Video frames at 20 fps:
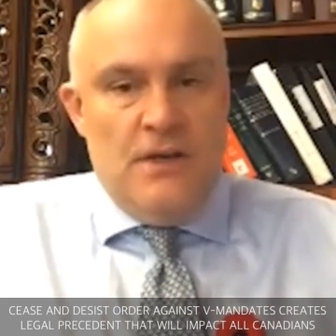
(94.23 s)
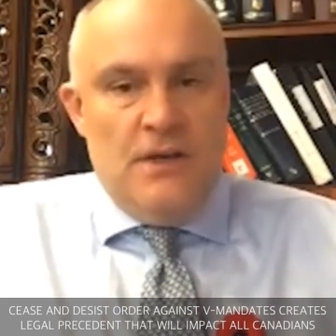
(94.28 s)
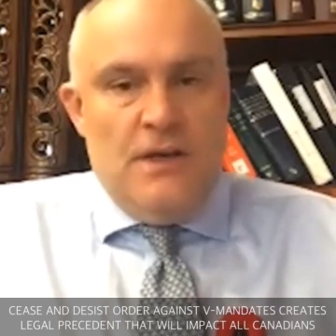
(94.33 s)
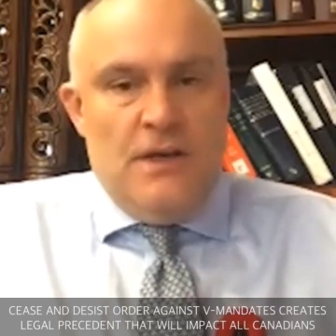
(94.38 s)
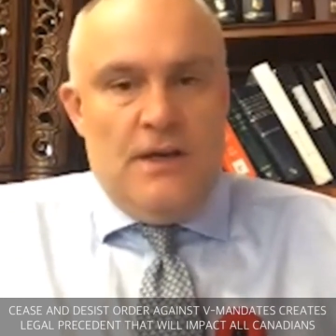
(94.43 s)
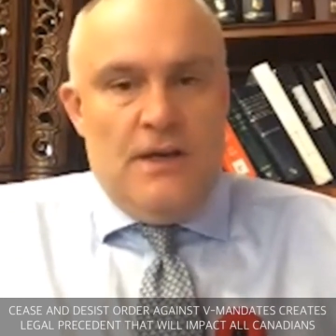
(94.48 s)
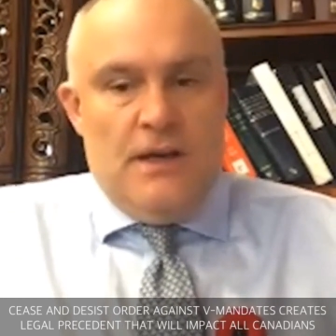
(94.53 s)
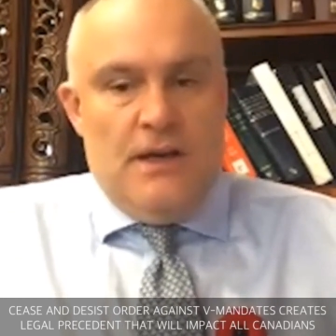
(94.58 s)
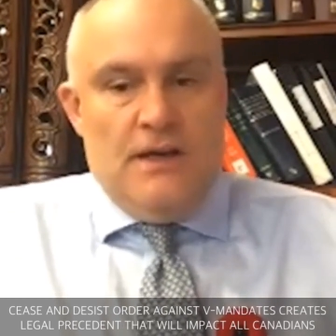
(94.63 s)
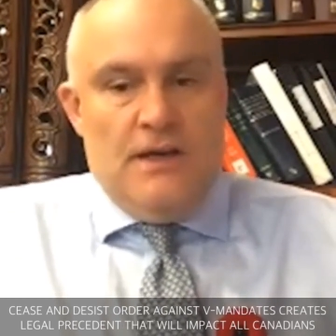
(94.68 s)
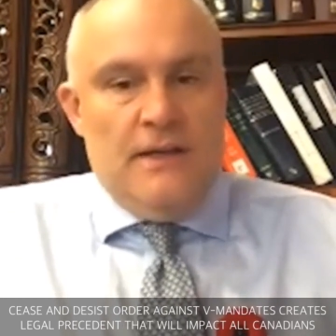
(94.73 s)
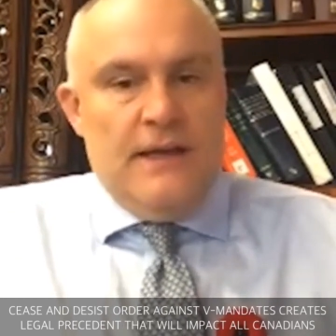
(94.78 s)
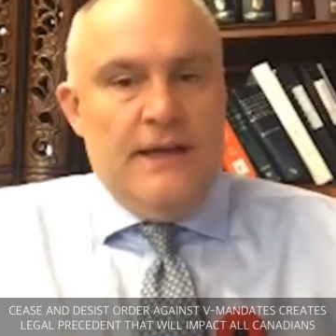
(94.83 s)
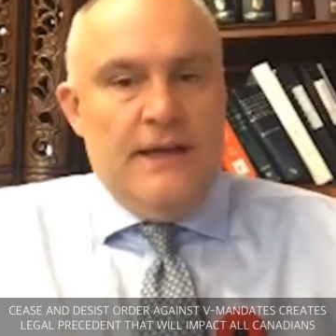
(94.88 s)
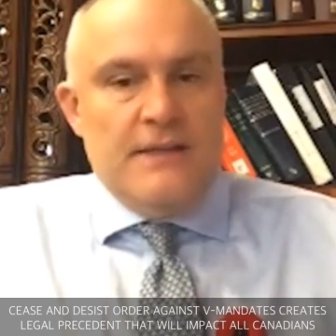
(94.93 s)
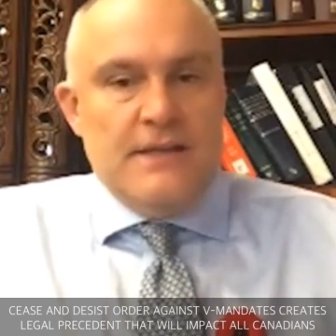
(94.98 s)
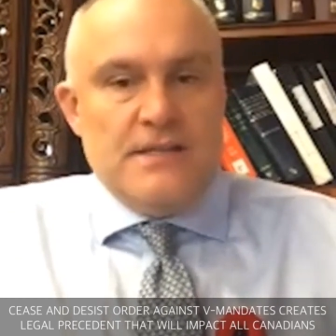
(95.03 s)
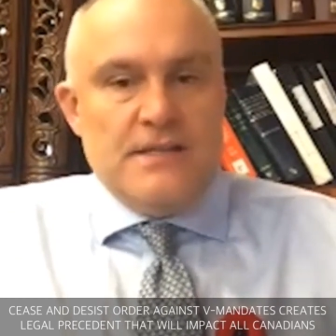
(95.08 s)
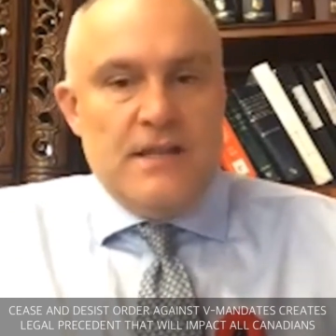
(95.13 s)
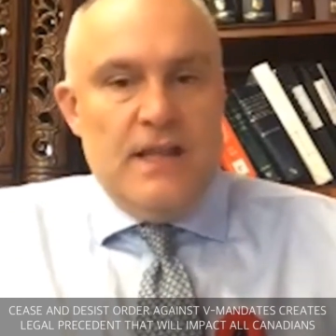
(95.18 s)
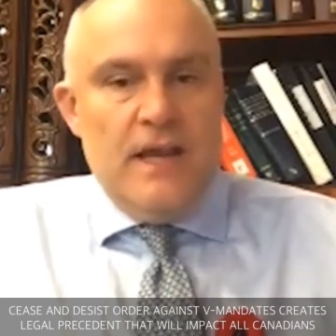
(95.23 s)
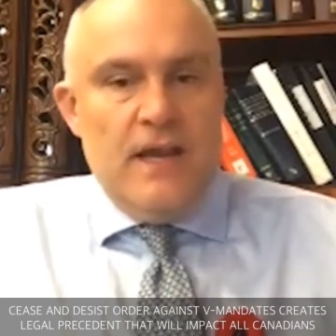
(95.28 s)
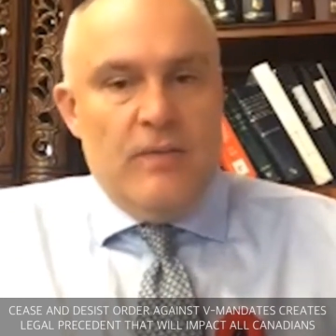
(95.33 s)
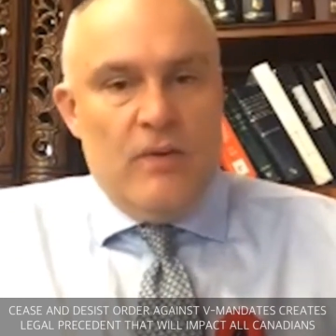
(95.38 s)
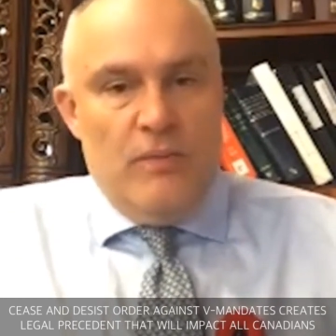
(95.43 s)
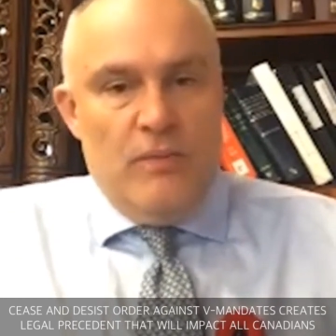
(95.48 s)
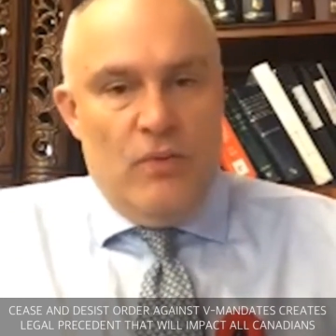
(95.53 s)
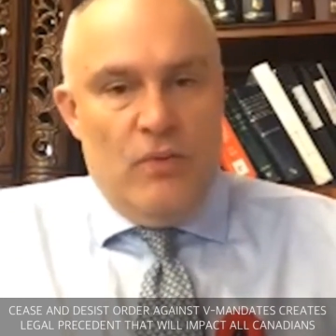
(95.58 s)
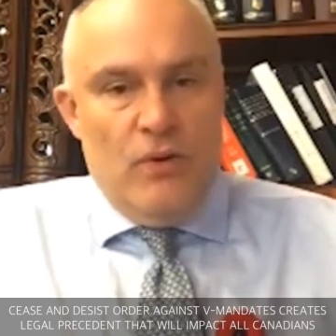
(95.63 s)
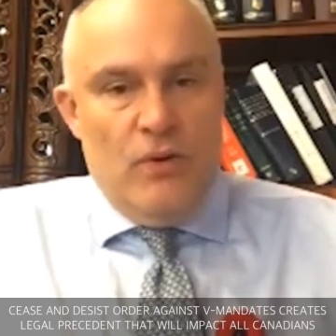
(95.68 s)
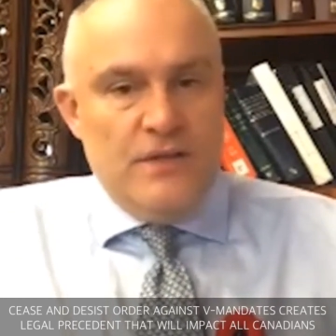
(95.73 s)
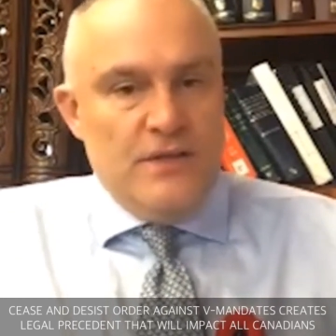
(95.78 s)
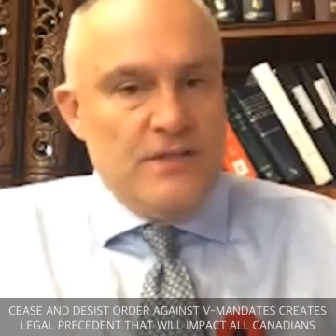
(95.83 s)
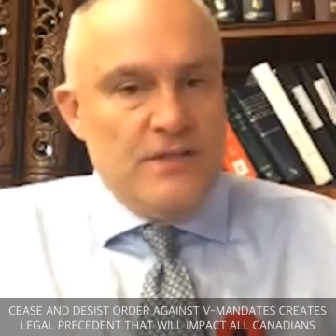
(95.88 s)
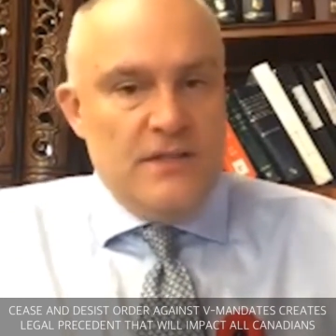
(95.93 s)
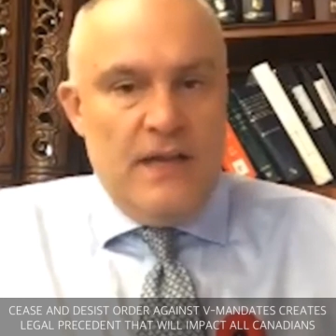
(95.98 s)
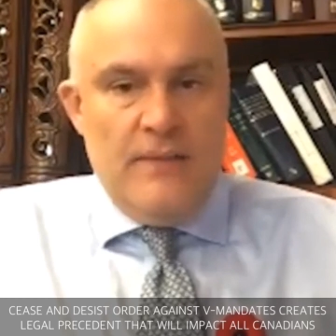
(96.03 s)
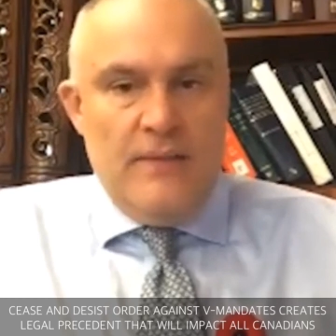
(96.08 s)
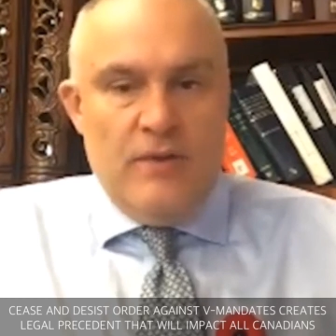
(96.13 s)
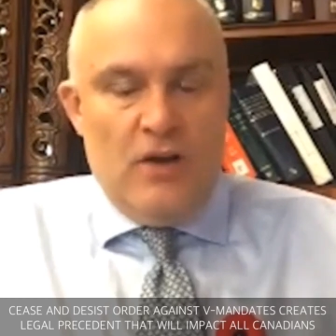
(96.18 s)
like this labor board, this
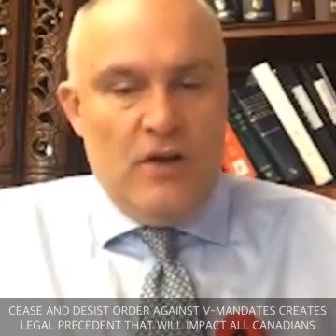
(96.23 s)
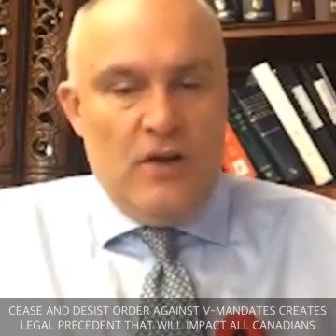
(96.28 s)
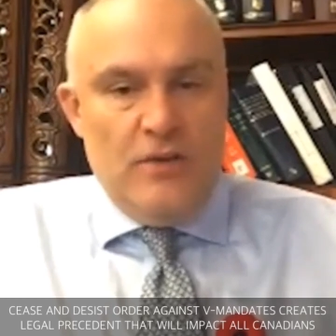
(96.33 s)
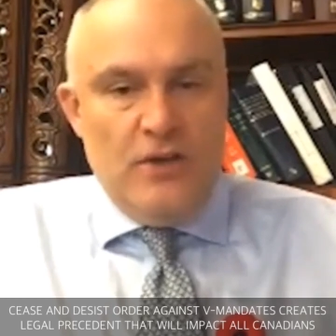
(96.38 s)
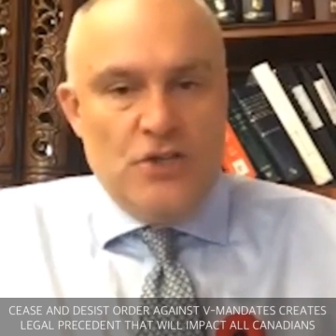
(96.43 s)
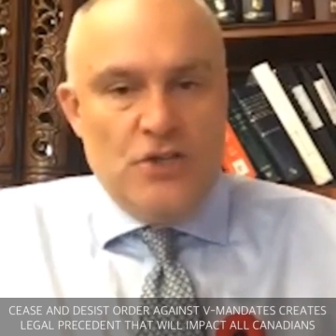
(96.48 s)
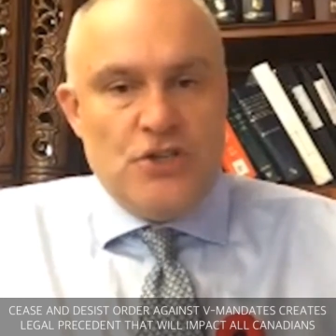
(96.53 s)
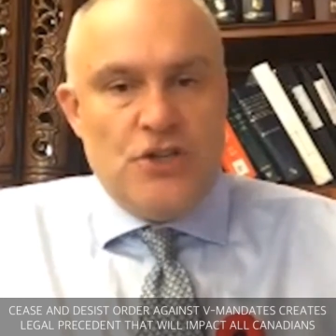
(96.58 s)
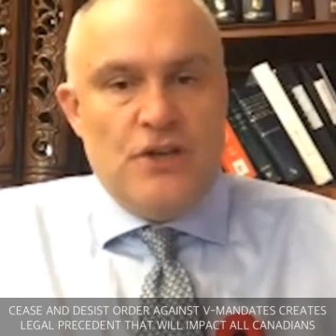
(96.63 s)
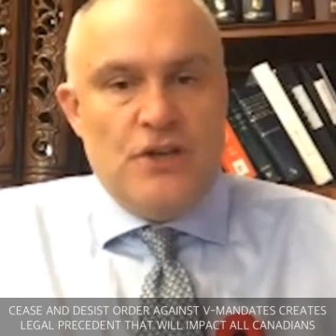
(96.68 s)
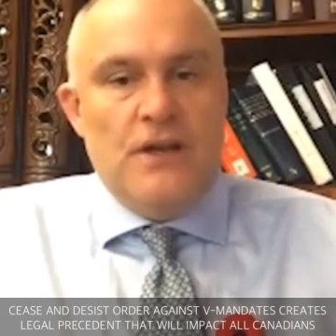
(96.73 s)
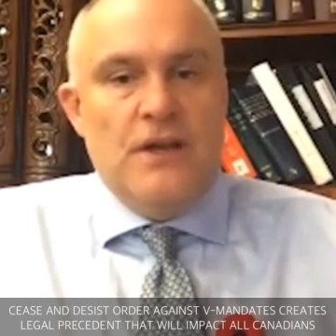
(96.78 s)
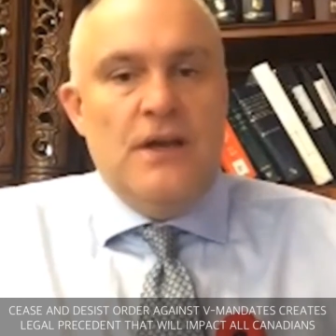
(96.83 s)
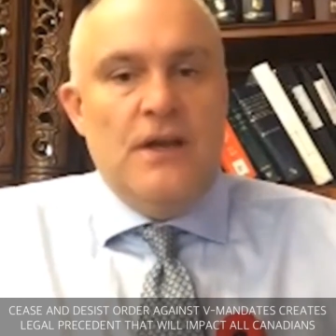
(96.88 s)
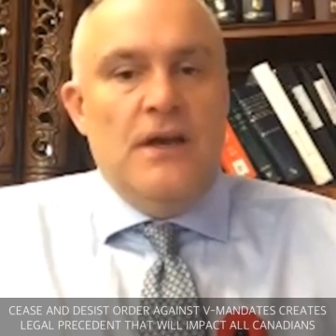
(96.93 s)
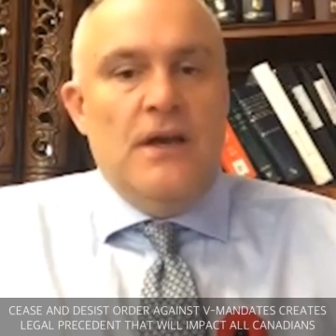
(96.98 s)
labor commission,